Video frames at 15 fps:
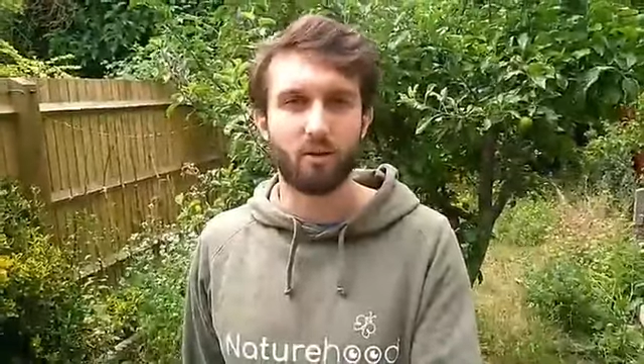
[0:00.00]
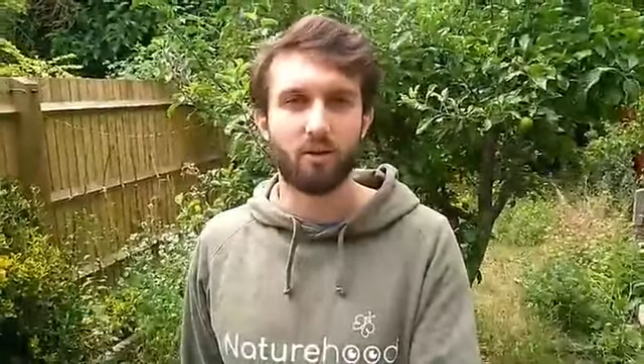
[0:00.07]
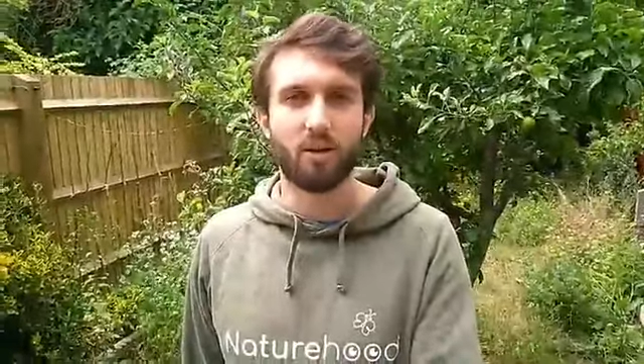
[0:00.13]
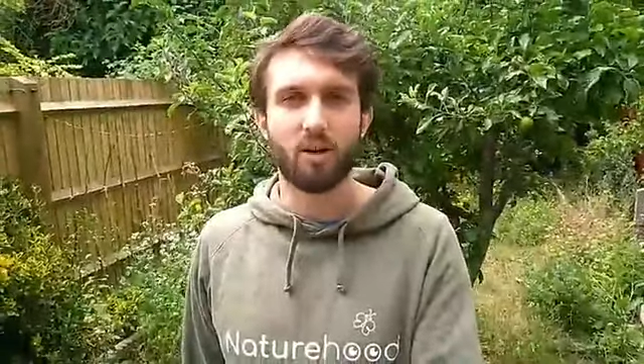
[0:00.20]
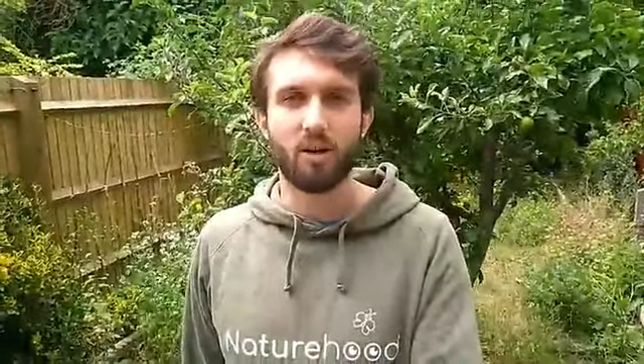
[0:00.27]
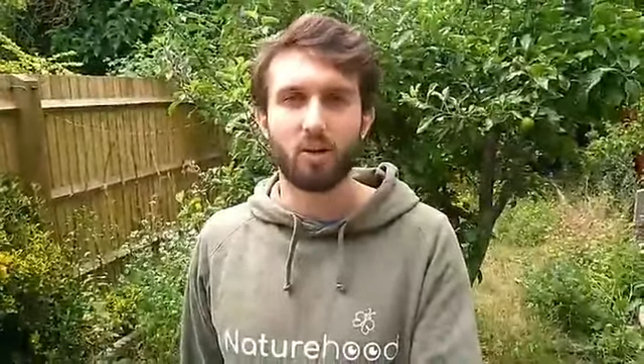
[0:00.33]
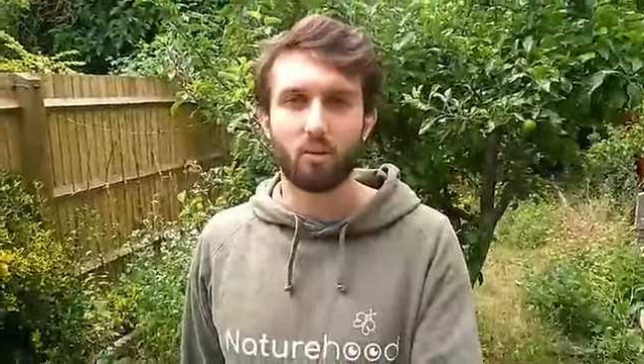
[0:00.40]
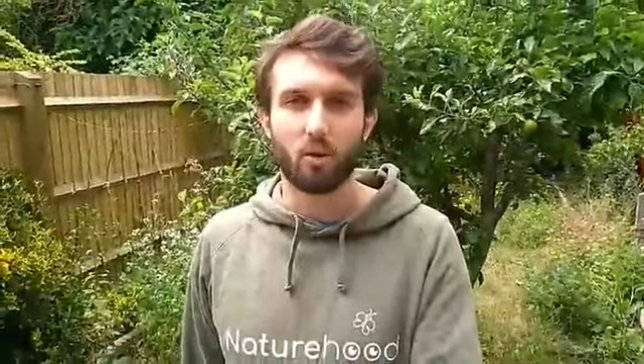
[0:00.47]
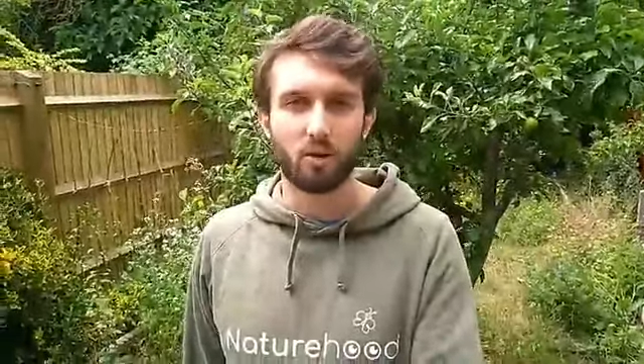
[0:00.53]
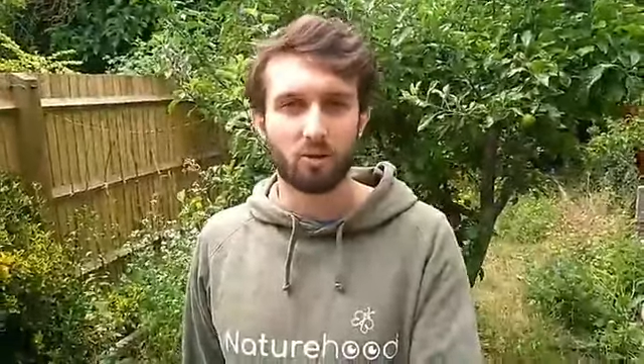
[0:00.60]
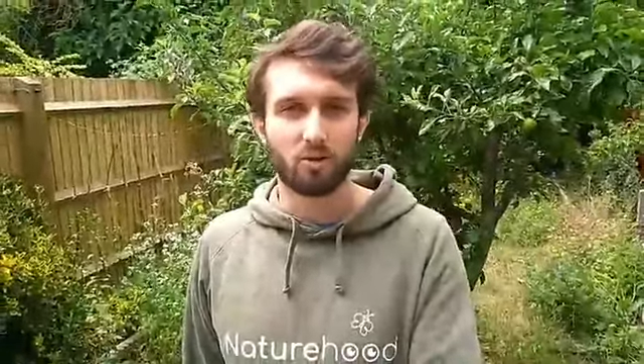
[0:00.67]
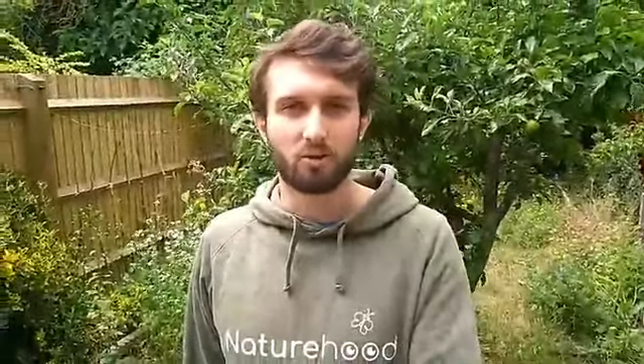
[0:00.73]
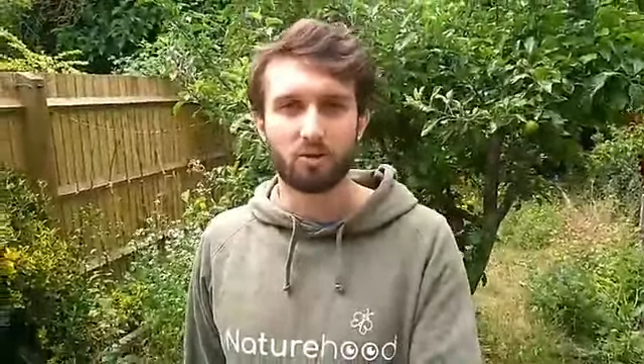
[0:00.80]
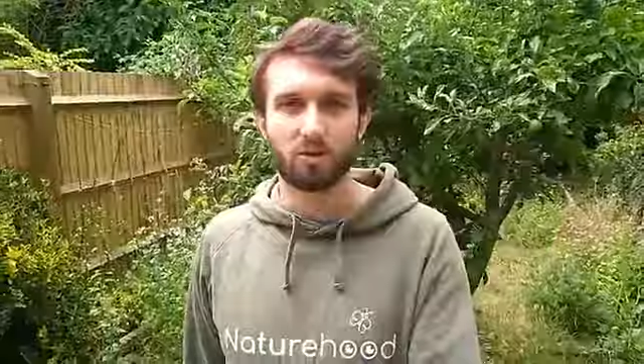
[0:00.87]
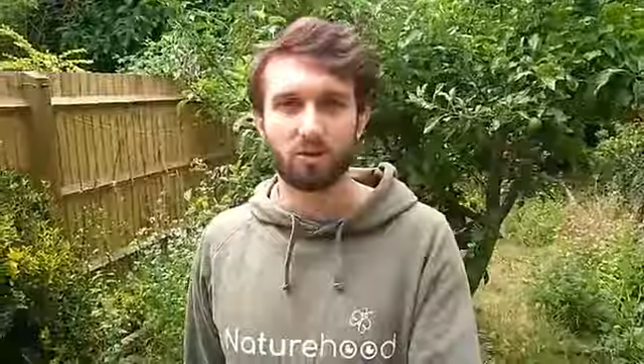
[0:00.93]
what you're
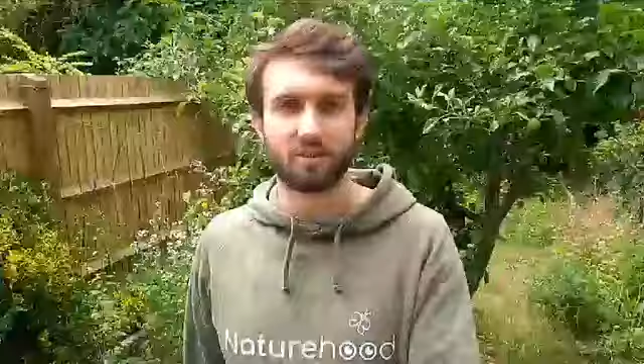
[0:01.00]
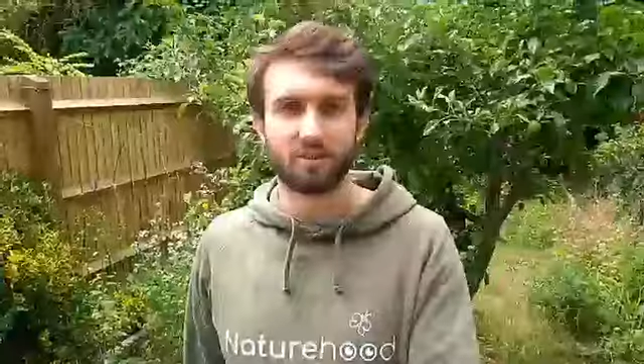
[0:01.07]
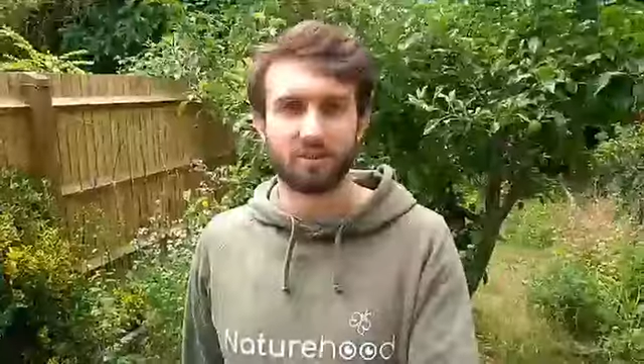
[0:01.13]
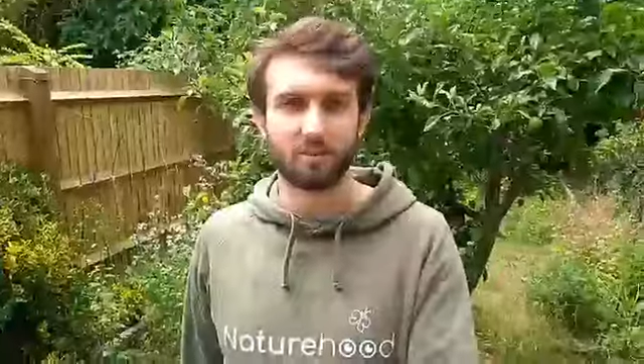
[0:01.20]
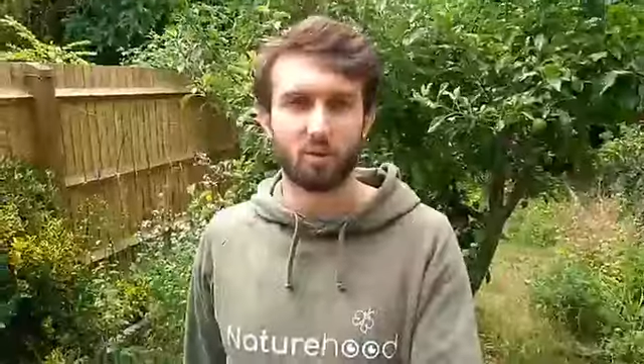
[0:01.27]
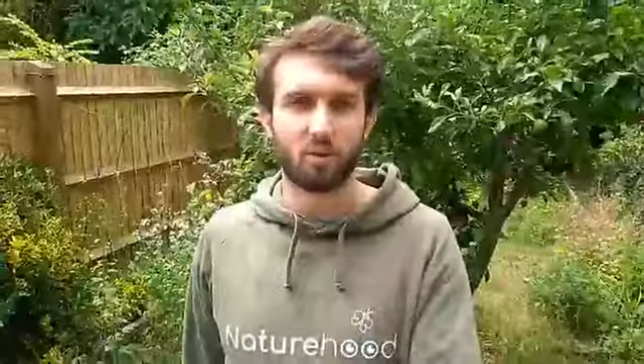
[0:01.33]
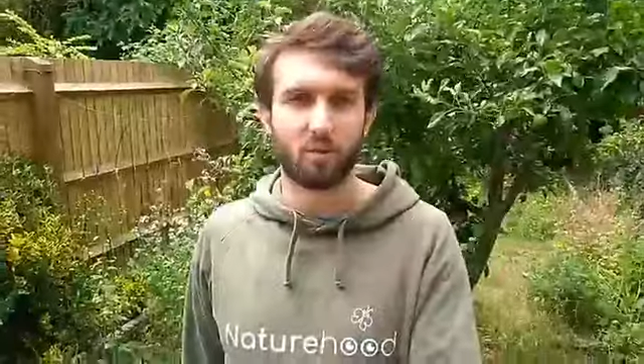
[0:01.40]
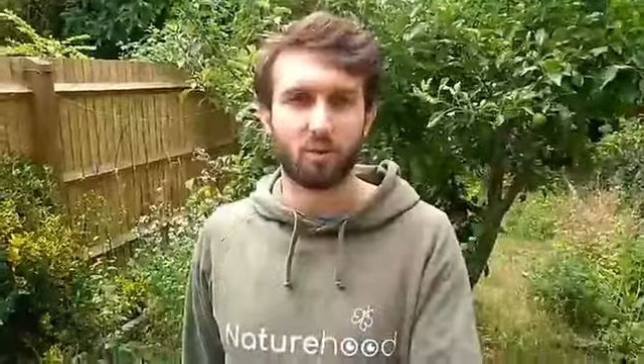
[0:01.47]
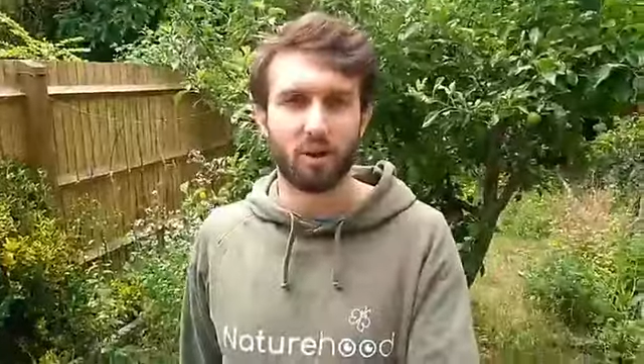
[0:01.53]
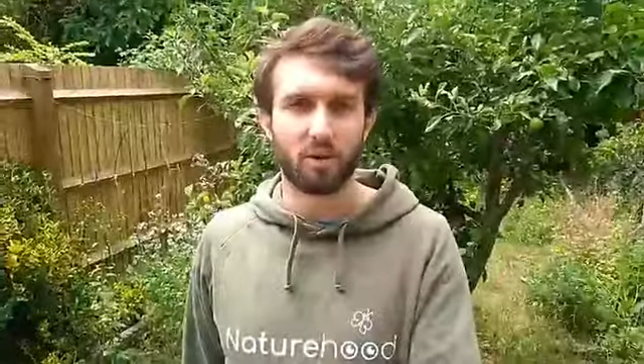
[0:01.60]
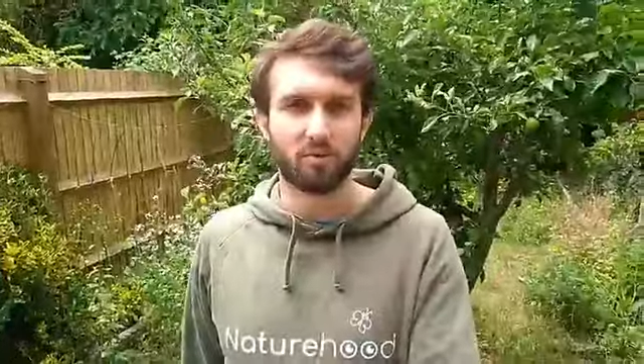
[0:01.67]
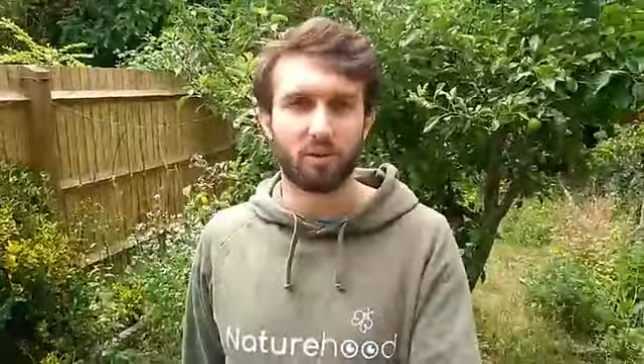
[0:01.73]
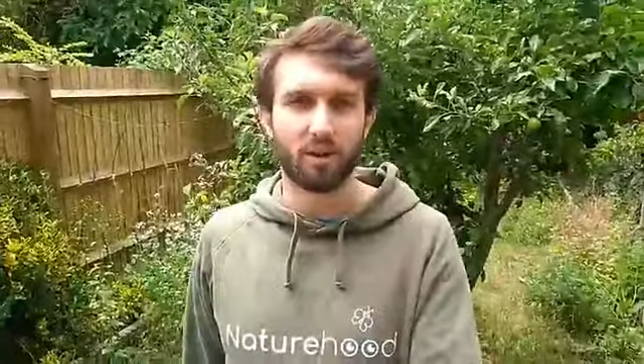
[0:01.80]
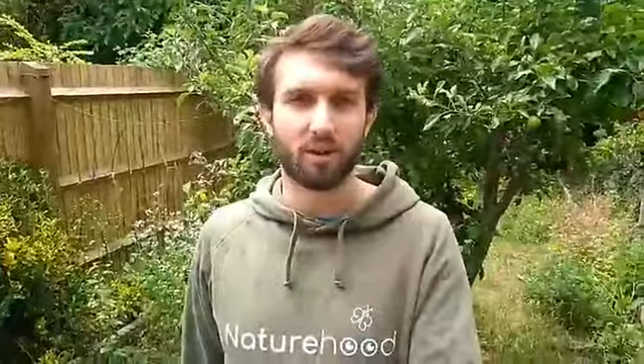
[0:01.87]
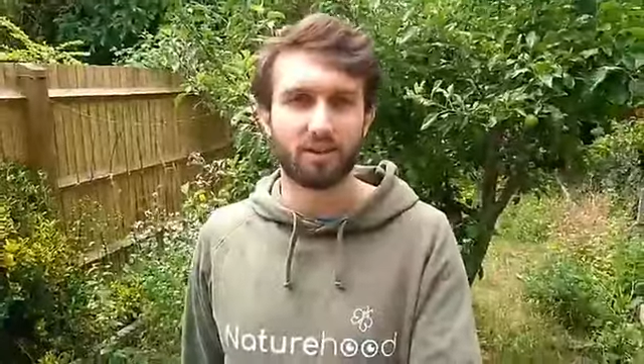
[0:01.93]
doing to support
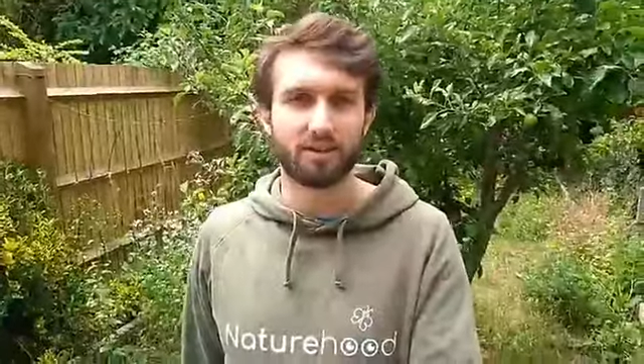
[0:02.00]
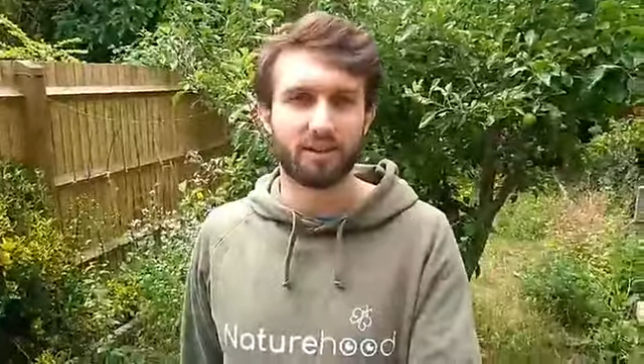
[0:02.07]
biodiversity,